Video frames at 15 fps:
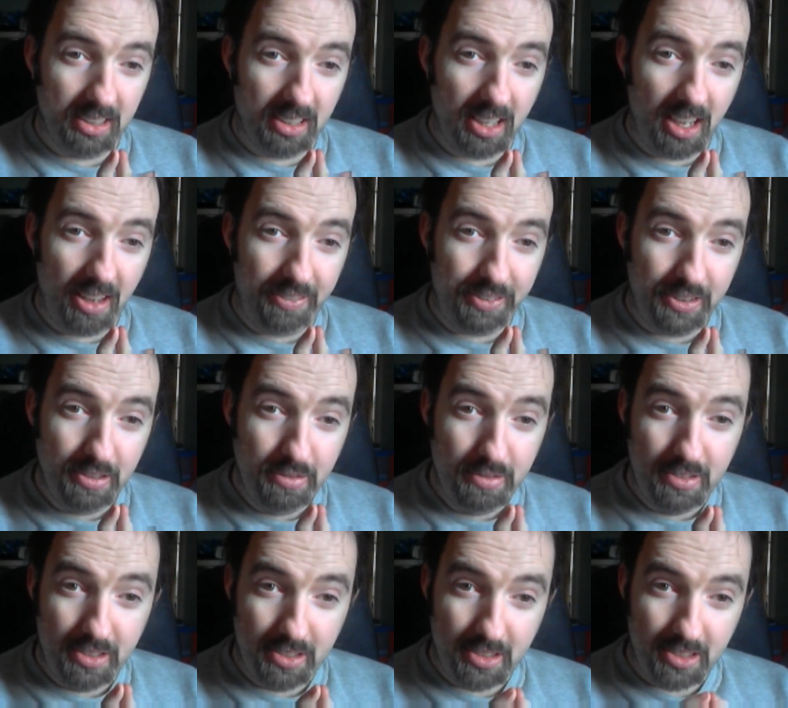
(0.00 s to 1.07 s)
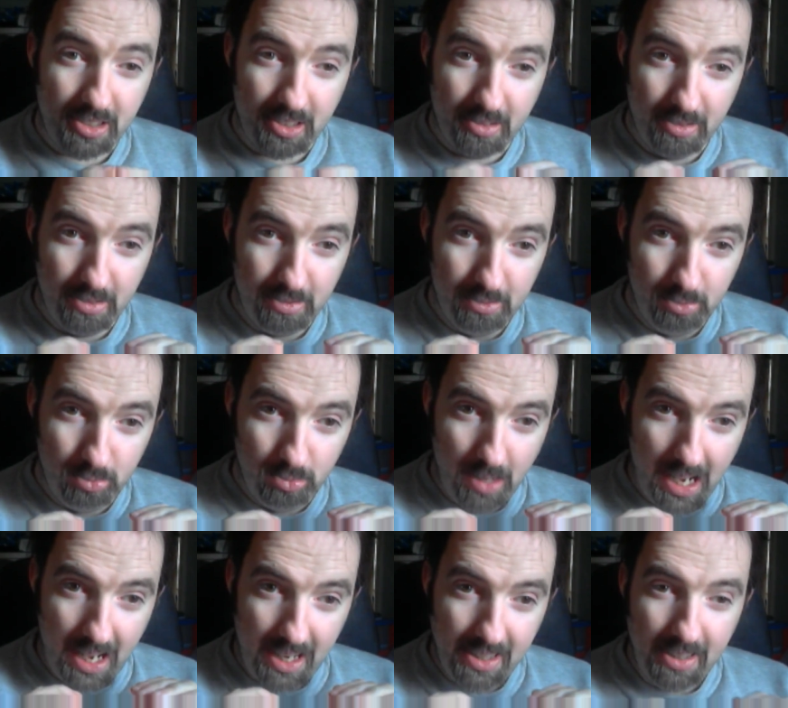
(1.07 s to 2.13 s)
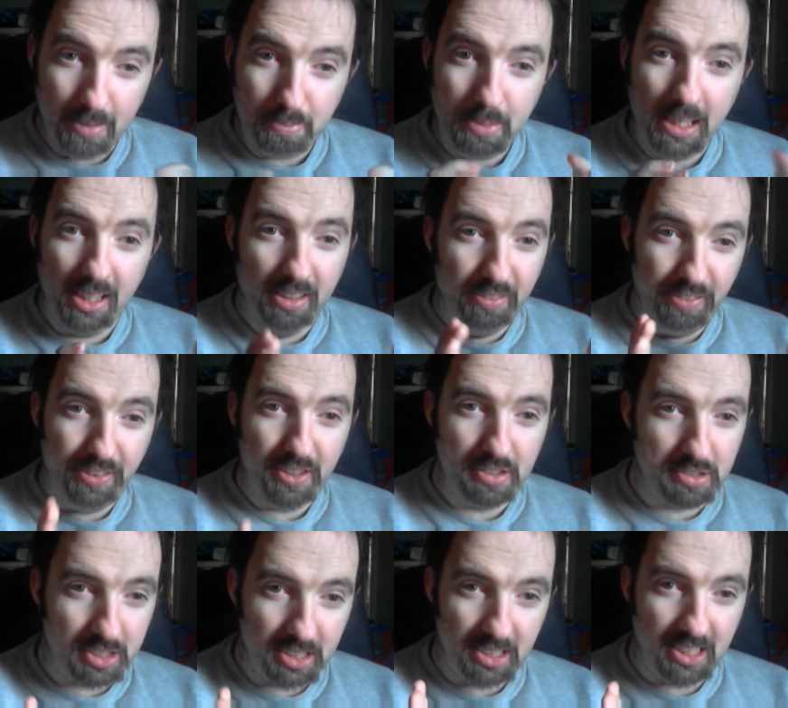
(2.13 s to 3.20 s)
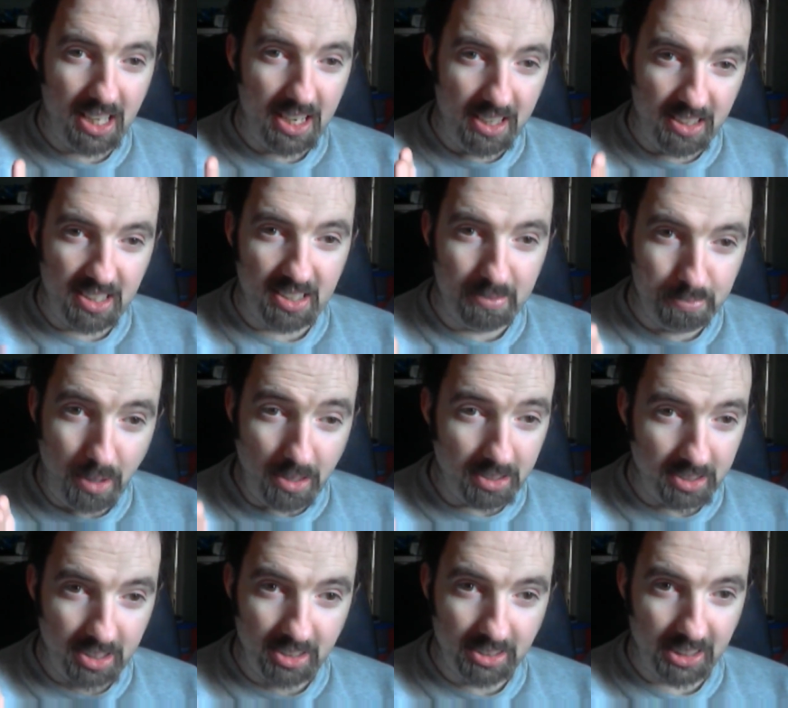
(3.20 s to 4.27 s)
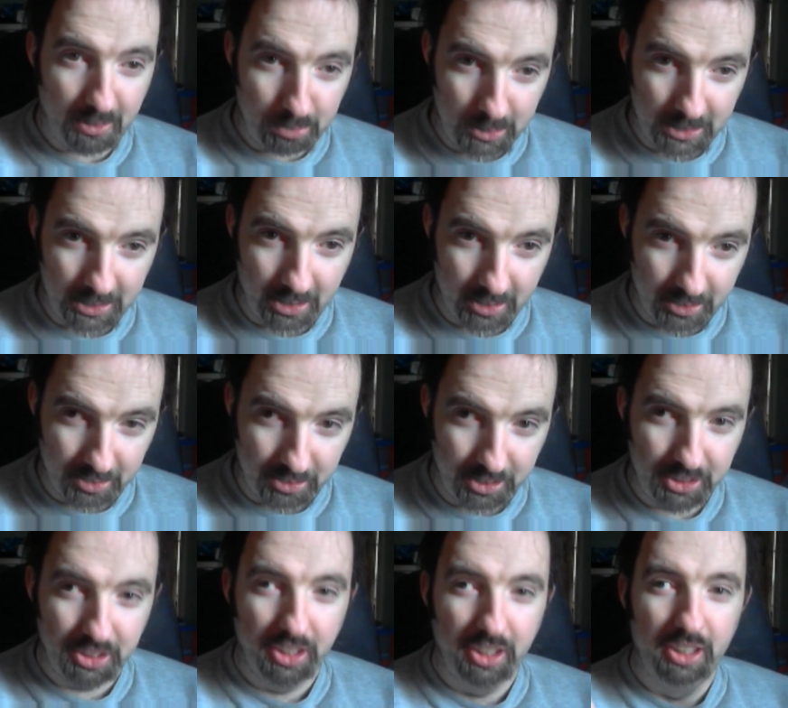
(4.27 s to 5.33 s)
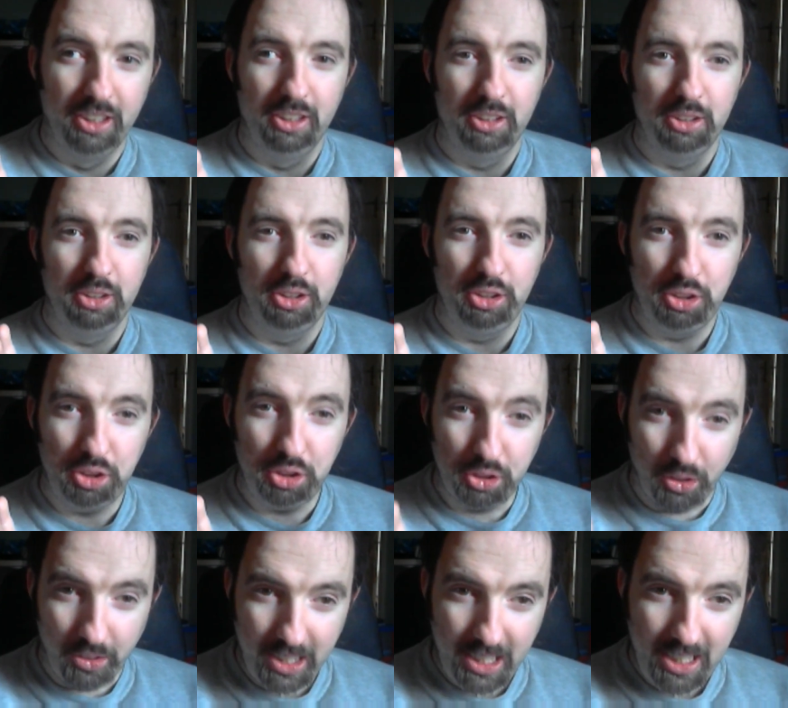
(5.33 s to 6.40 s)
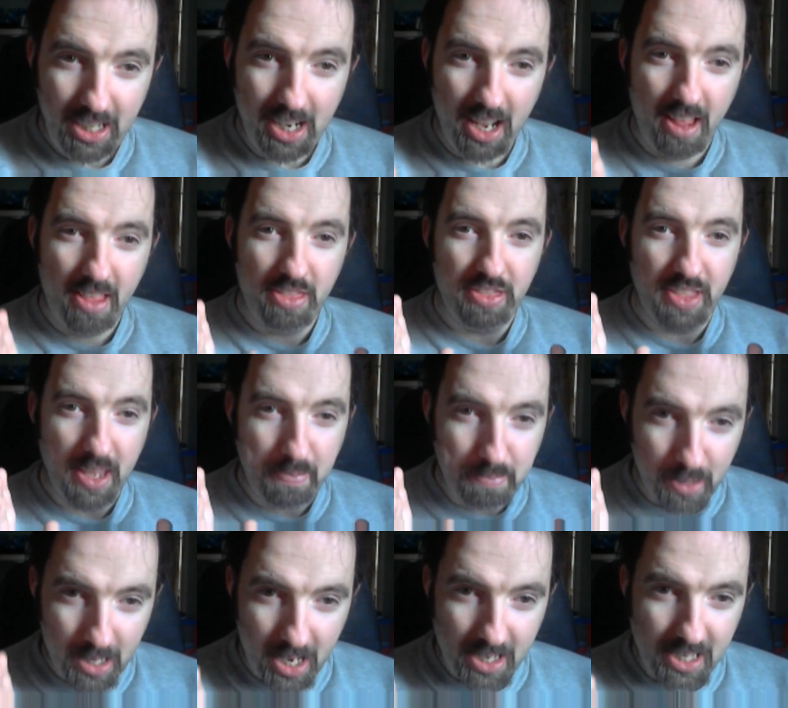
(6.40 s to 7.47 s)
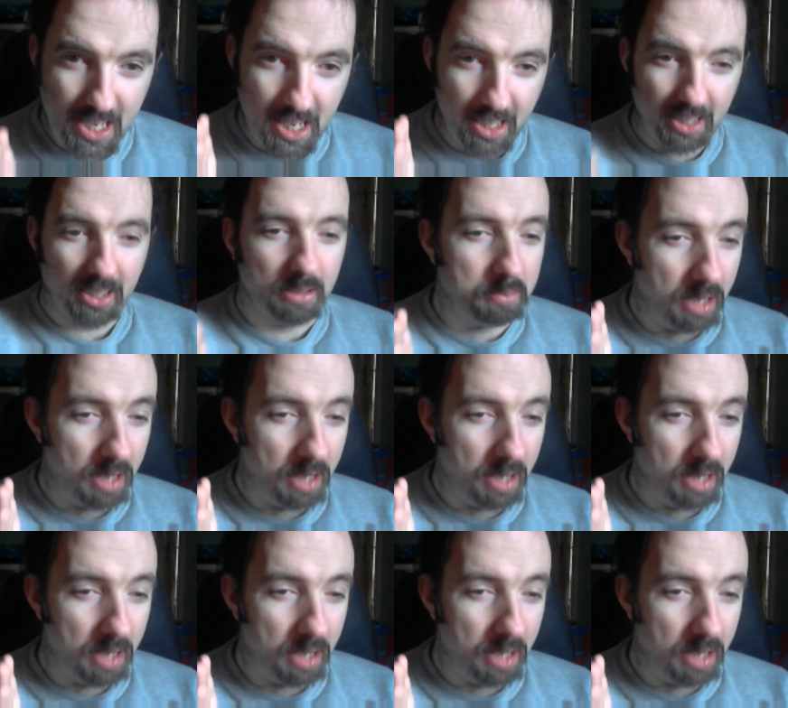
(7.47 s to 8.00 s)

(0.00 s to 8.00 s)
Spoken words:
If you end up being confused at the end of both those episodes, join the bloody club.